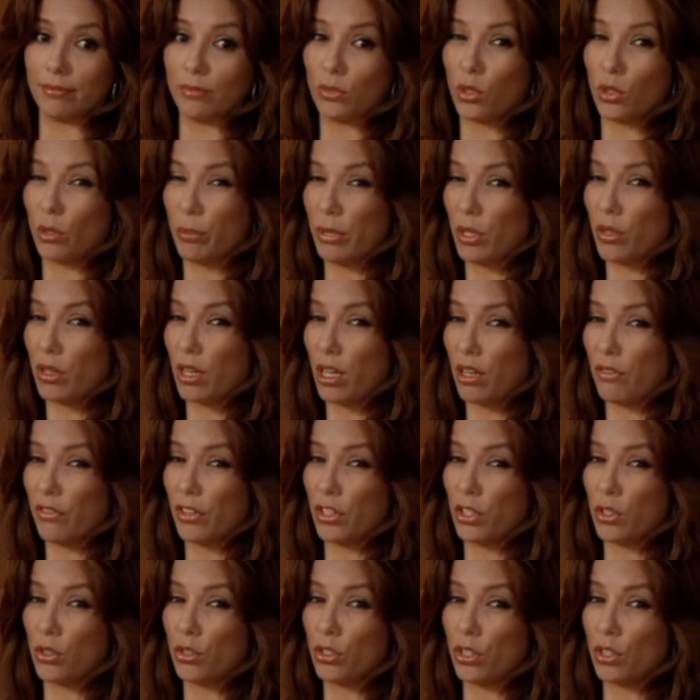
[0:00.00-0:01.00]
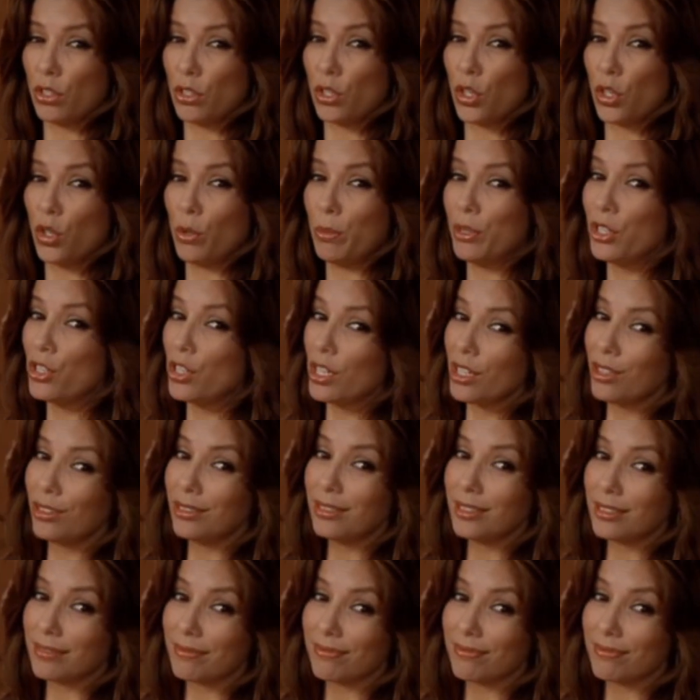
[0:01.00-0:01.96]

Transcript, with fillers: would it be okay if I used you as a human shield?